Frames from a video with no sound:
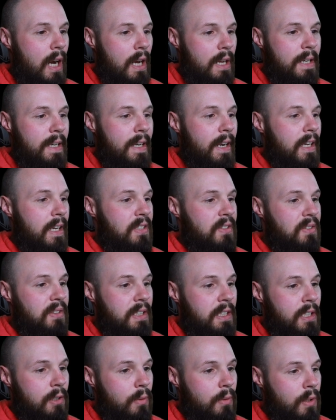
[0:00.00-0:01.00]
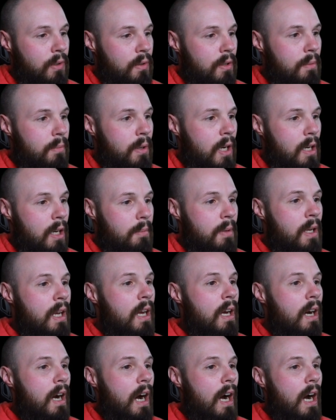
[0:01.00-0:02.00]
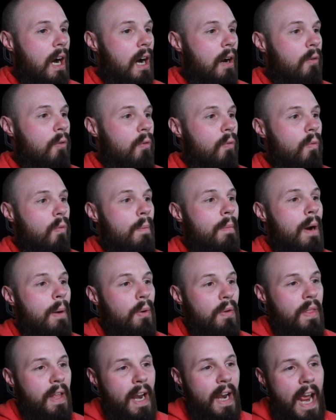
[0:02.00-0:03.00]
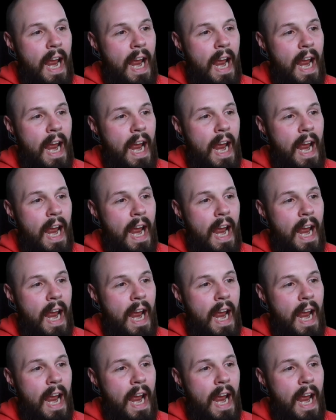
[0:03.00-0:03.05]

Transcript: nicely here. We'll go to the bottom. Remember that